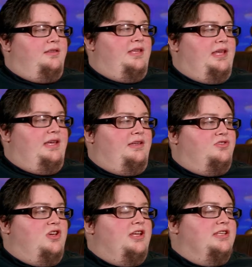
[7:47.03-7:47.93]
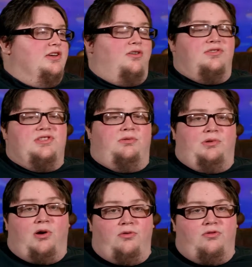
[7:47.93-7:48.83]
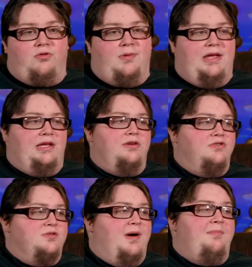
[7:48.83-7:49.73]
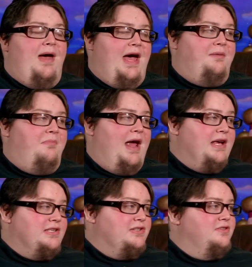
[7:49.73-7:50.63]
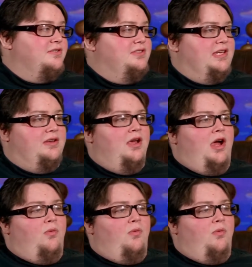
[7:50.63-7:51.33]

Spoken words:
The genies also loathe being used by bad masters and